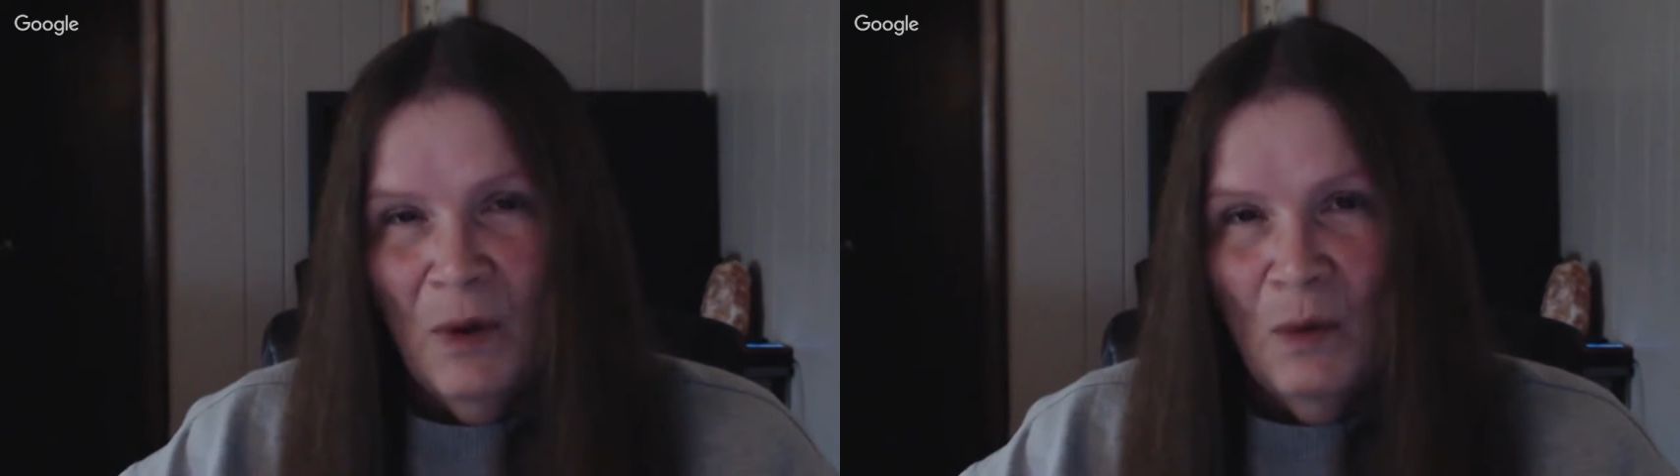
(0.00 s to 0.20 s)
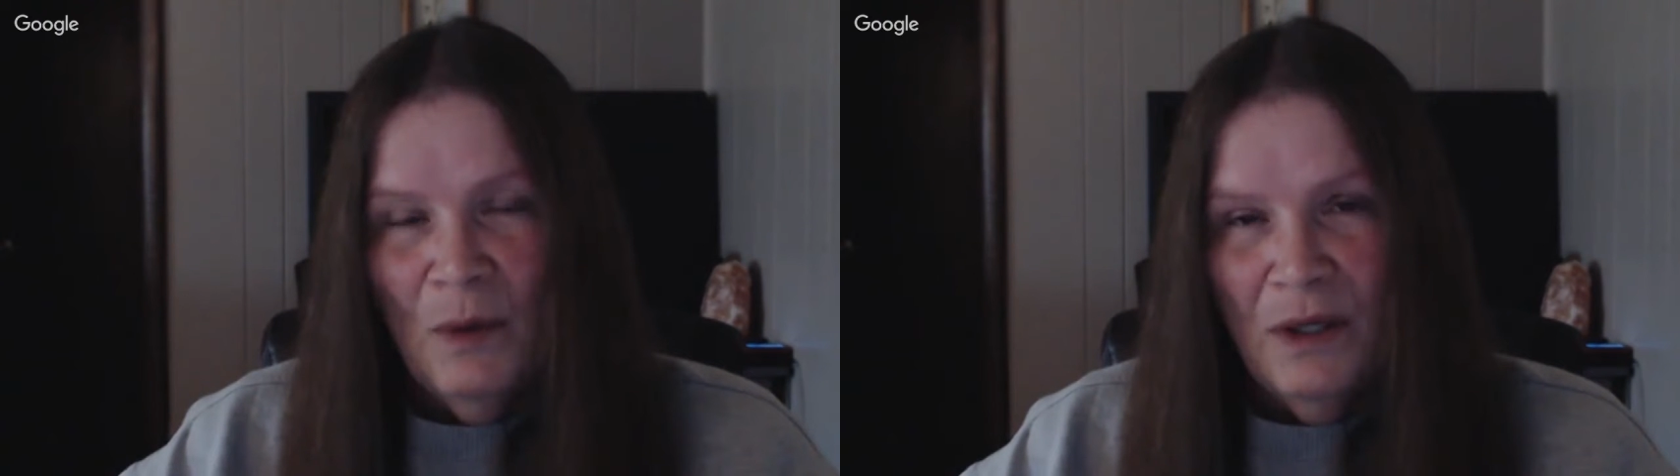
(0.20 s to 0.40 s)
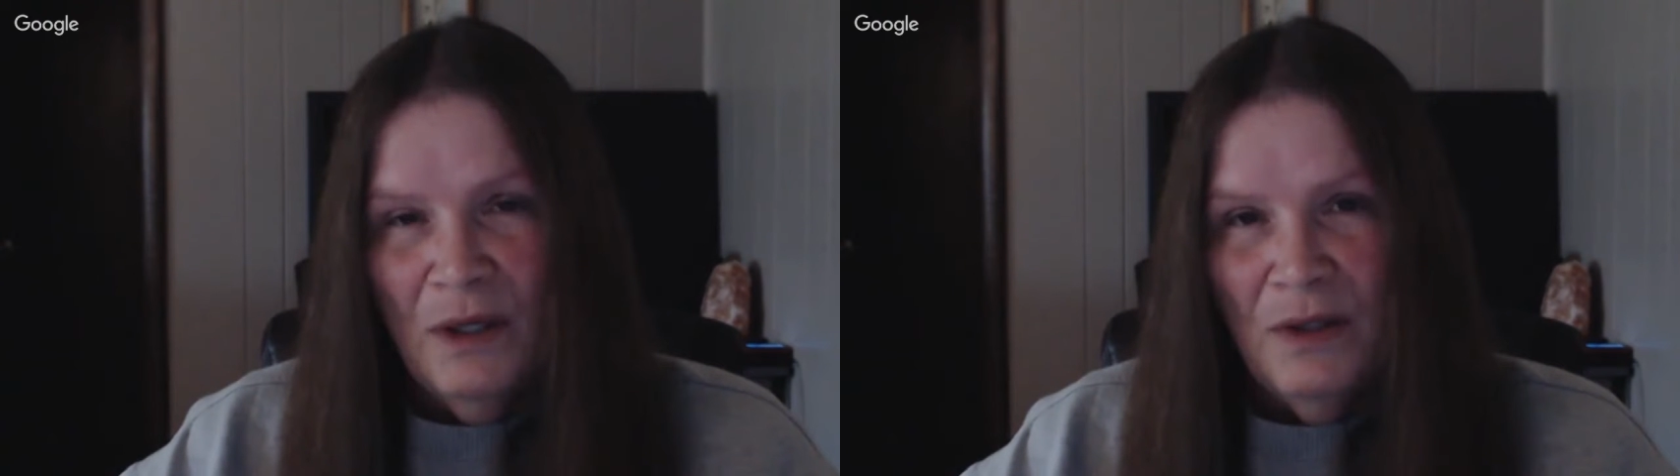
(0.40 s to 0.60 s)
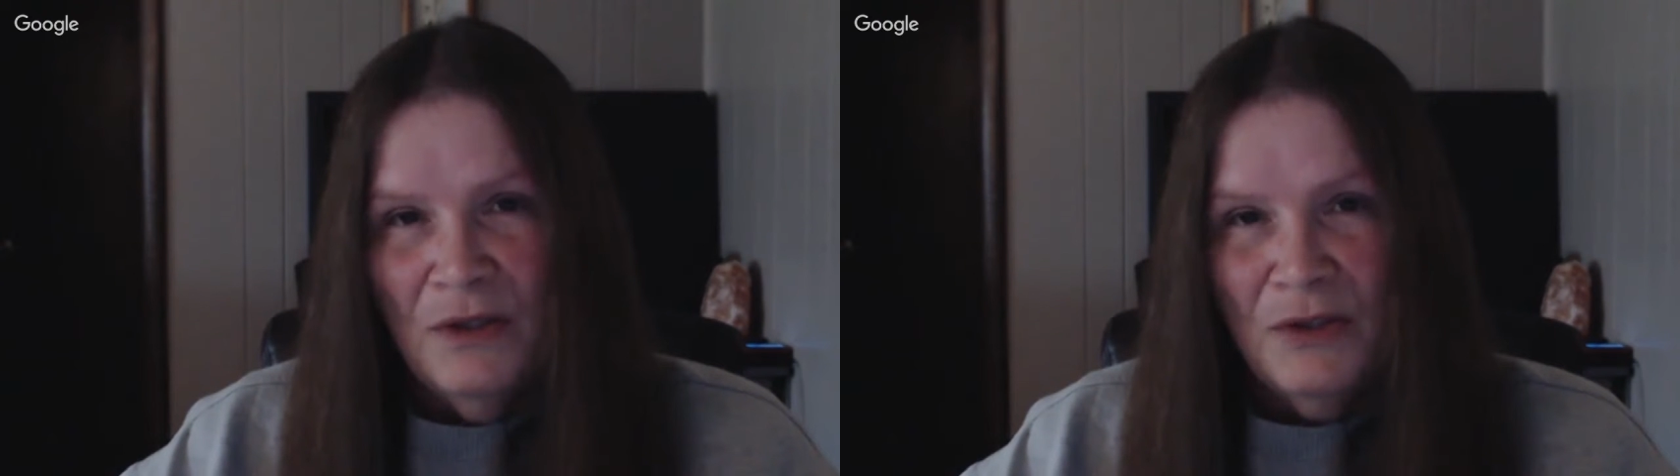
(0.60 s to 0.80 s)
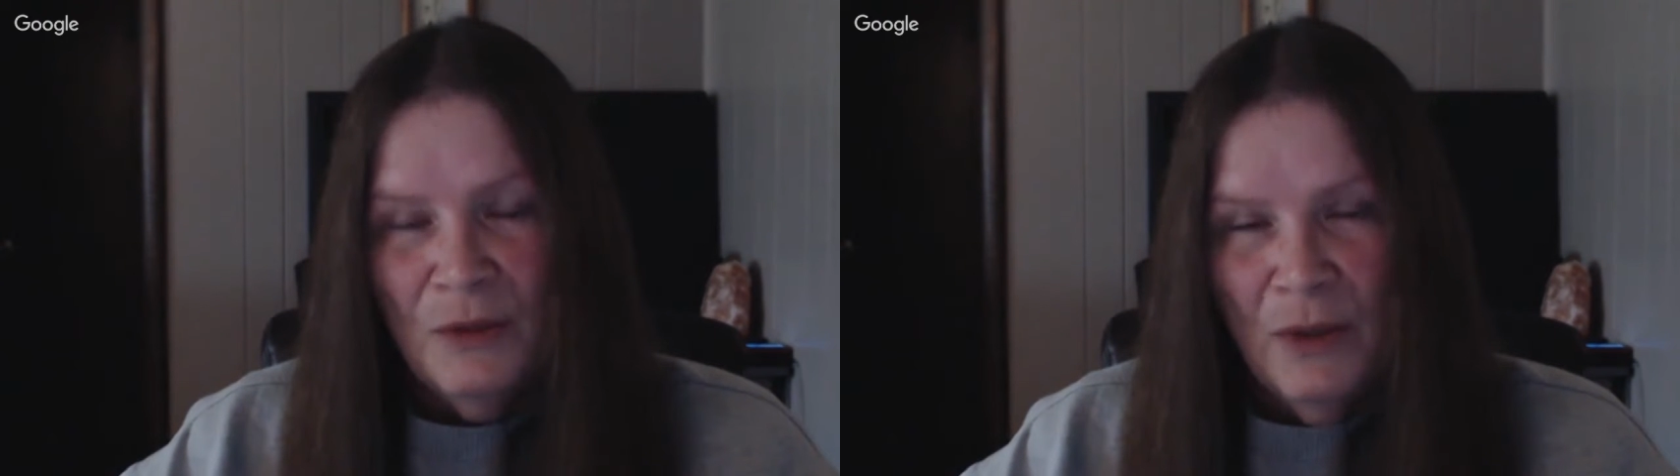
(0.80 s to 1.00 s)
going
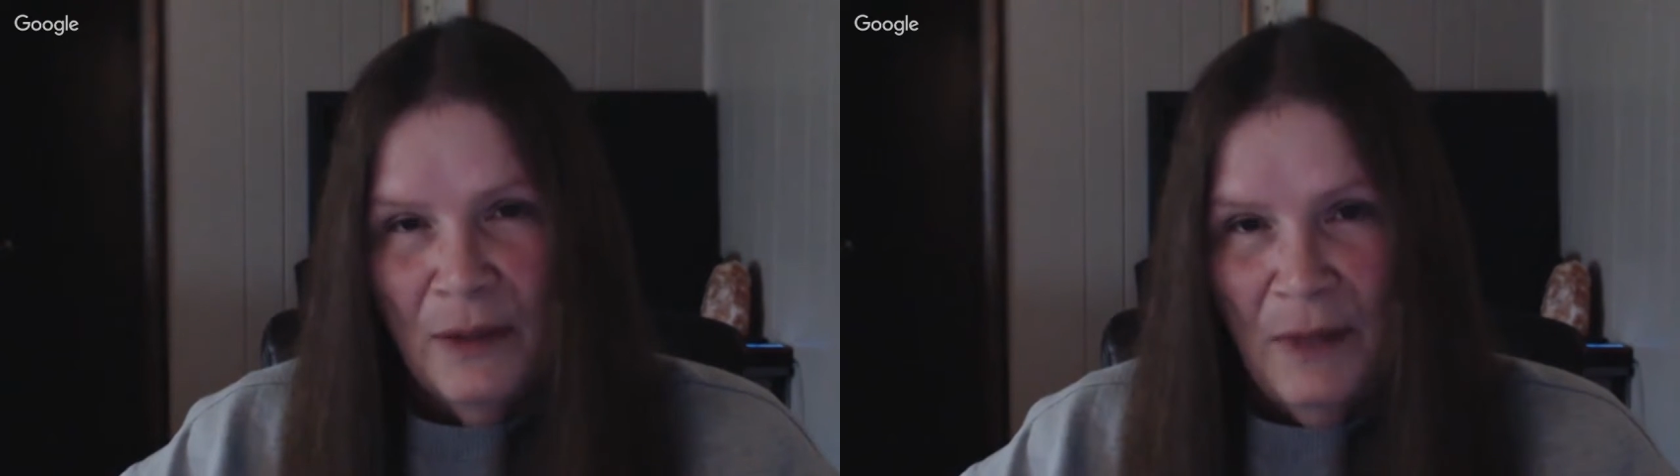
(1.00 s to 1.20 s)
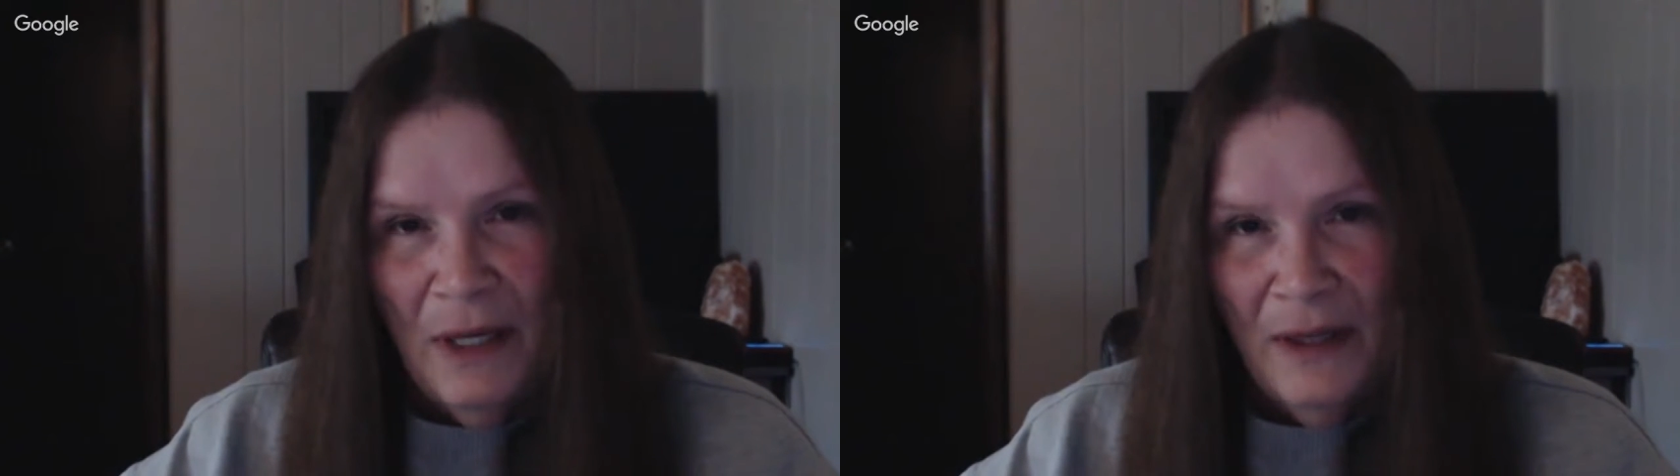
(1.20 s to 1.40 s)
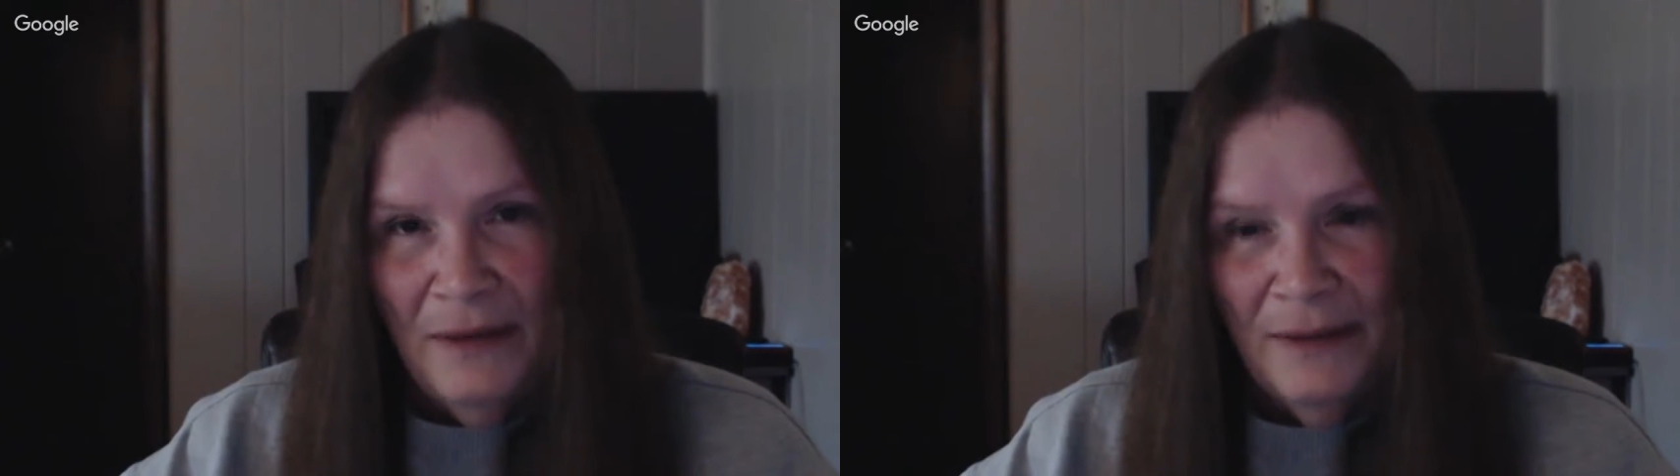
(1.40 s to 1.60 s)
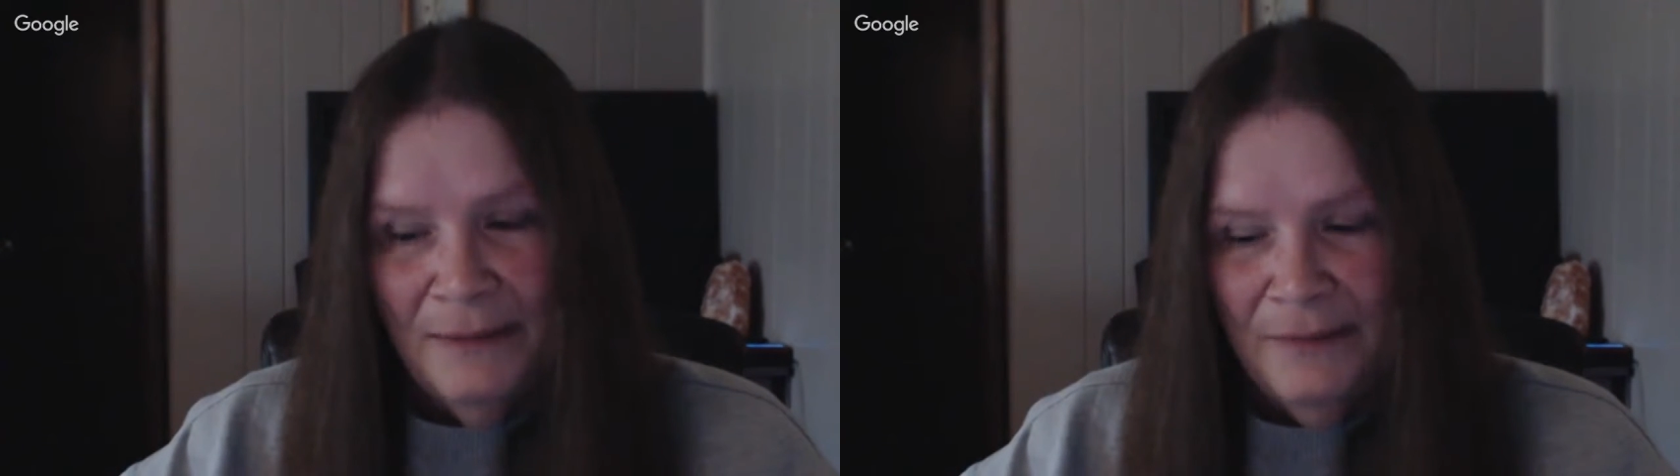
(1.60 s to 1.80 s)
to recommend